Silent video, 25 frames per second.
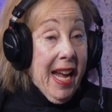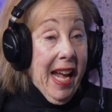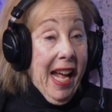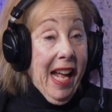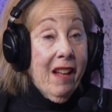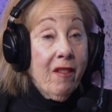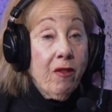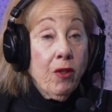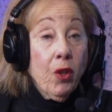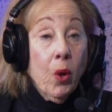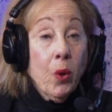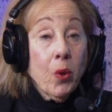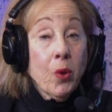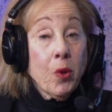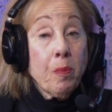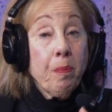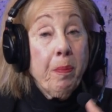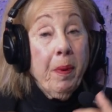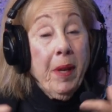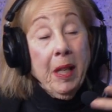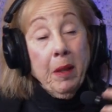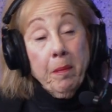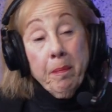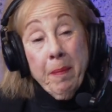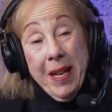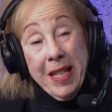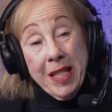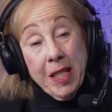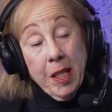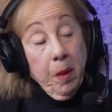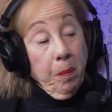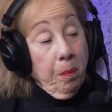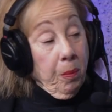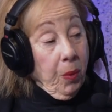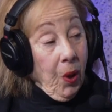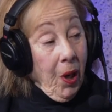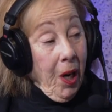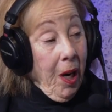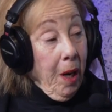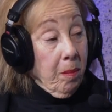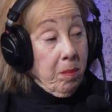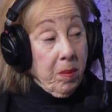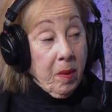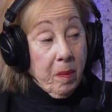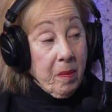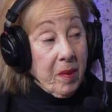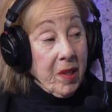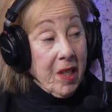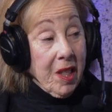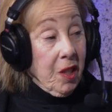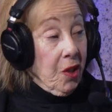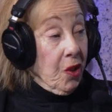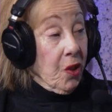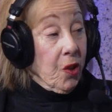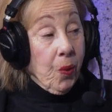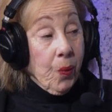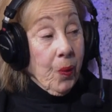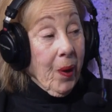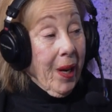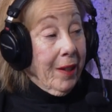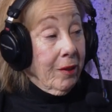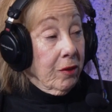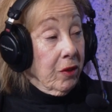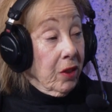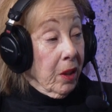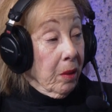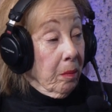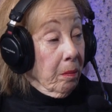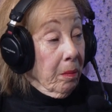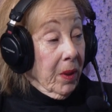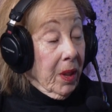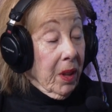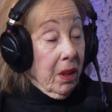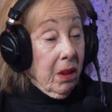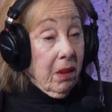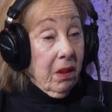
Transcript: And those big, messy problems that surround them,